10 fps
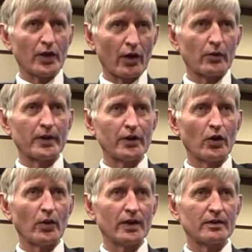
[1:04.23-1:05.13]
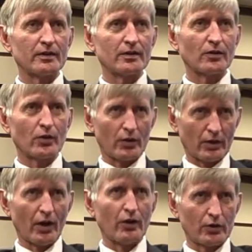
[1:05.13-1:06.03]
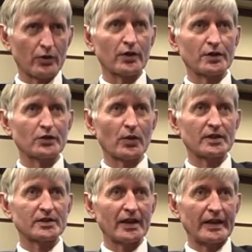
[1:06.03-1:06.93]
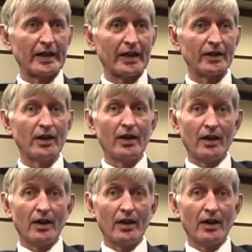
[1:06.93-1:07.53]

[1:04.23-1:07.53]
to you I already know it, or I'll learn it as quick as I can